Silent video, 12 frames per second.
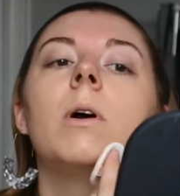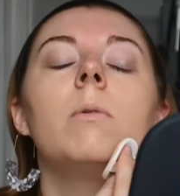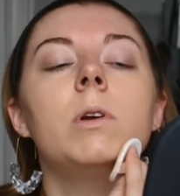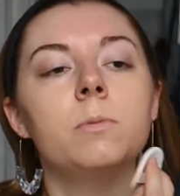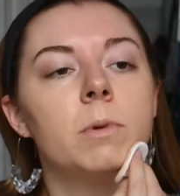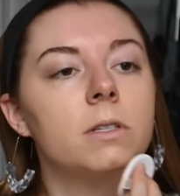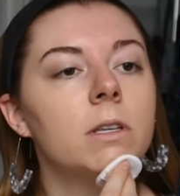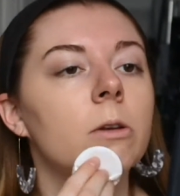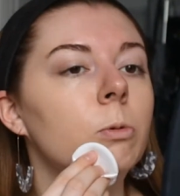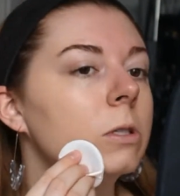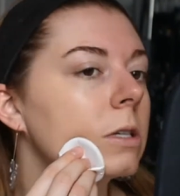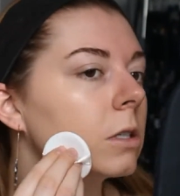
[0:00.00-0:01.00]
I wish my
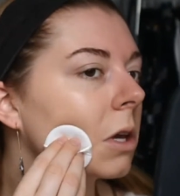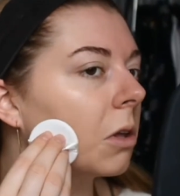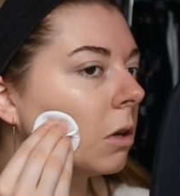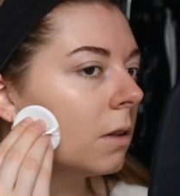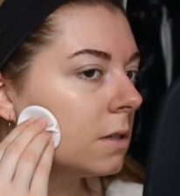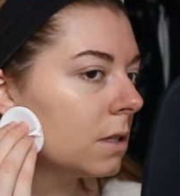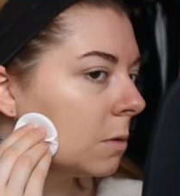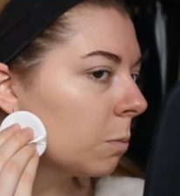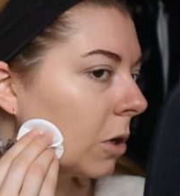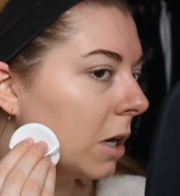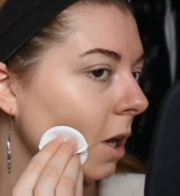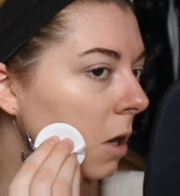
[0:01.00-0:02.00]
skin was this color. This is
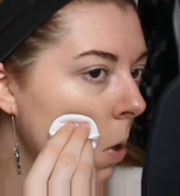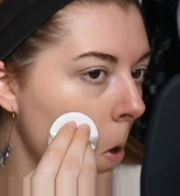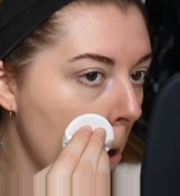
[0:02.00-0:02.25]
pretty.